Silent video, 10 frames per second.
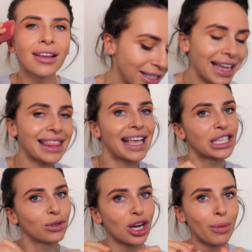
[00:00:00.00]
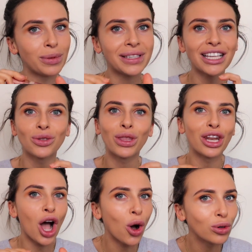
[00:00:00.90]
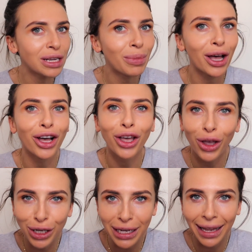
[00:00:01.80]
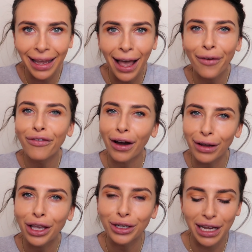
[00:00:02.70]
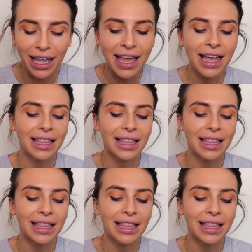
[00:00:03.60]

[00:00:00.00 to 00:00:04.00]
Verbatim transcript: going to take this, which I'm obsessed with. An oldie, but a goodie. A very goodie.